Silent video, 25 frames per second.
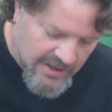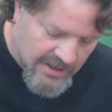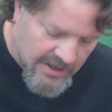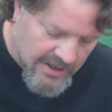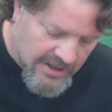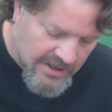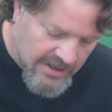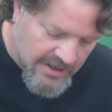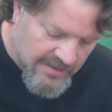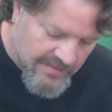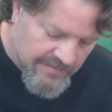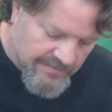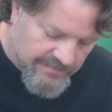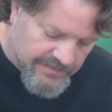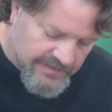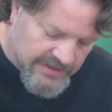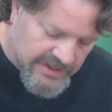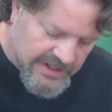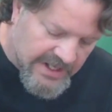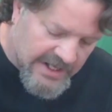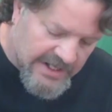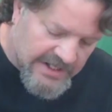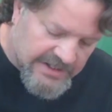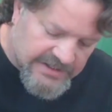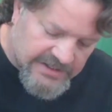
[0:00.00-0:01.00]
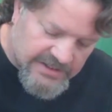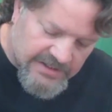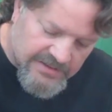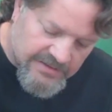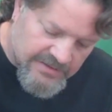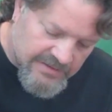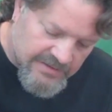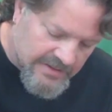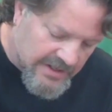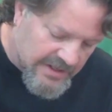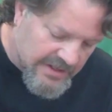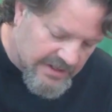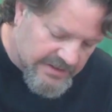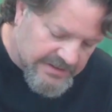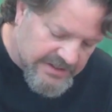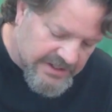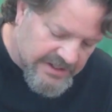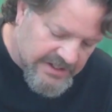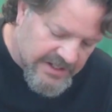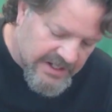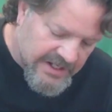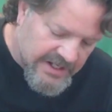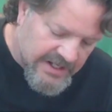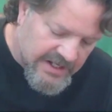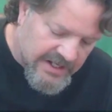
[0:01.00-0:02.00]
Guys,
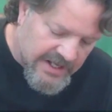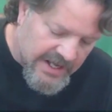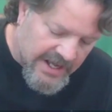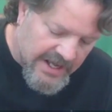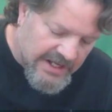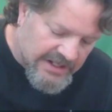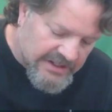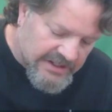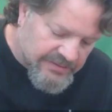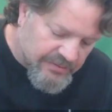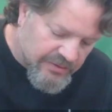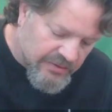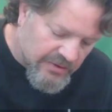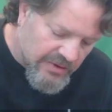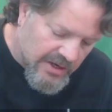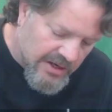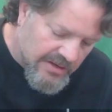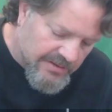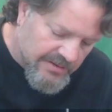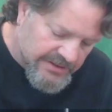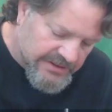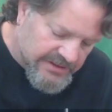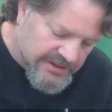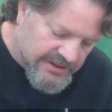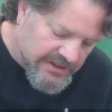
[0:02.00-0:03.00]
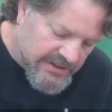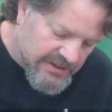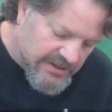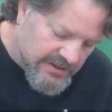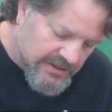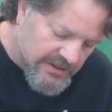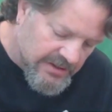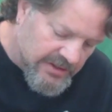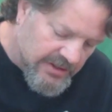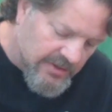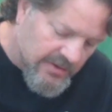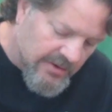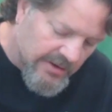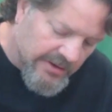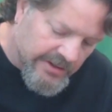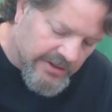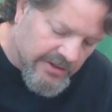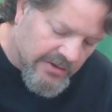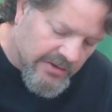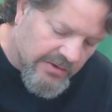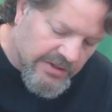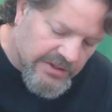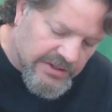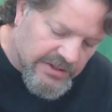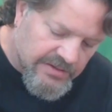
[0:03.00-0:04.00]
today, as promised, you are
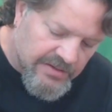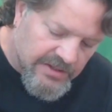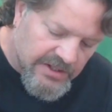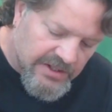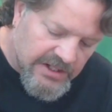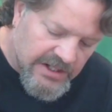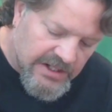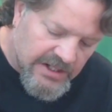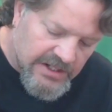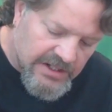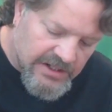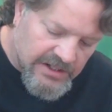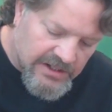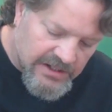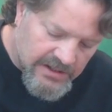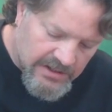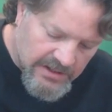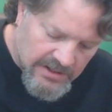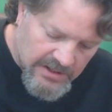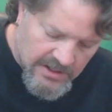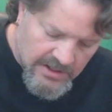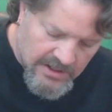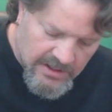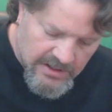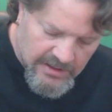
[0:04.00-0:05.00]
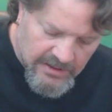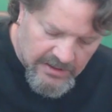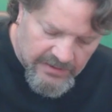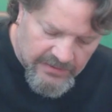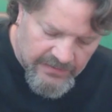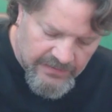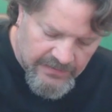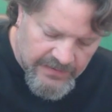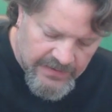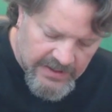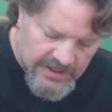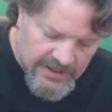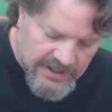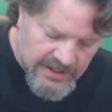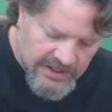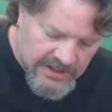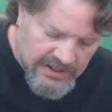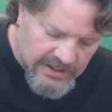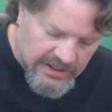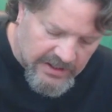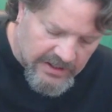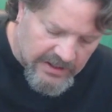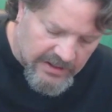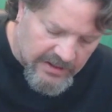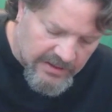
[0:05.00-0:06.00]
going to be getting
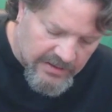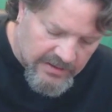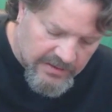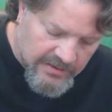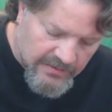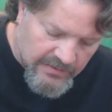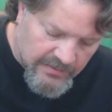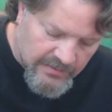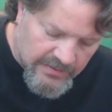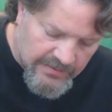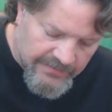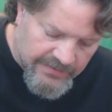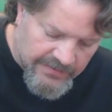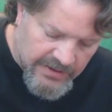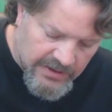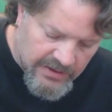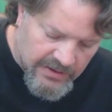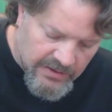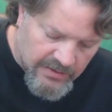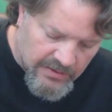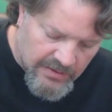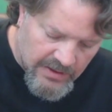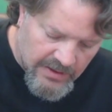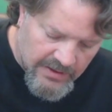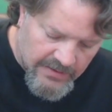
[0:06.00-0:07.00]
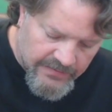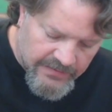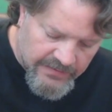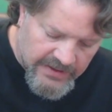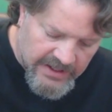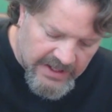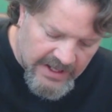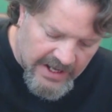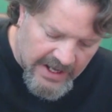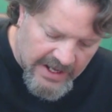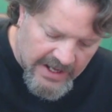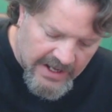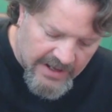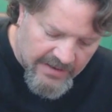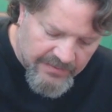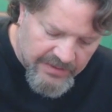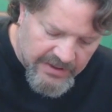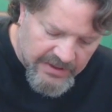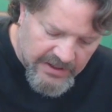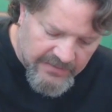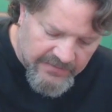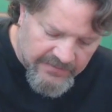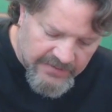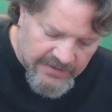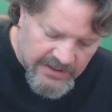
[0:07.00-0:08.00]
the review of the
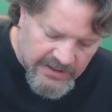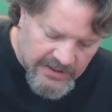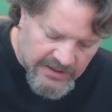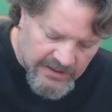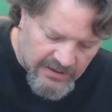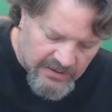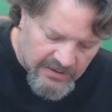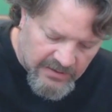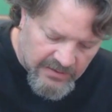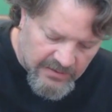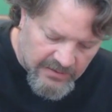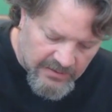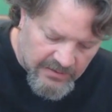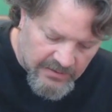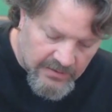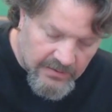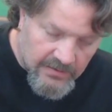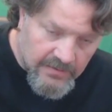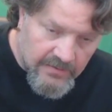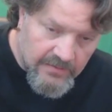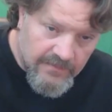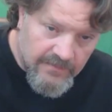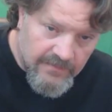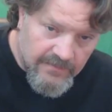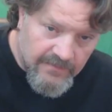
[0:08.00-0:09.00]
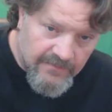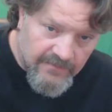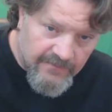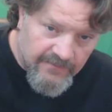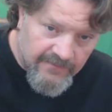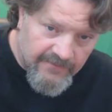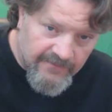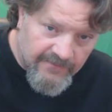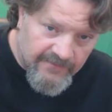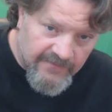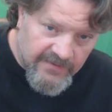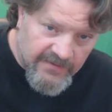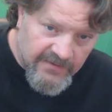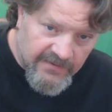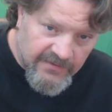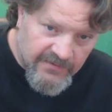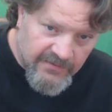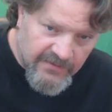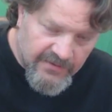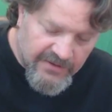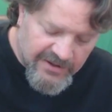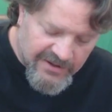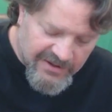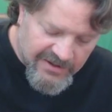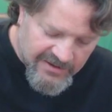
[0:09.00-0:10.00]
IPV
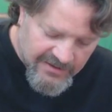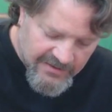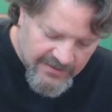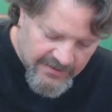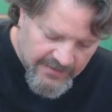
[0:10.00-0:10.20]
V3.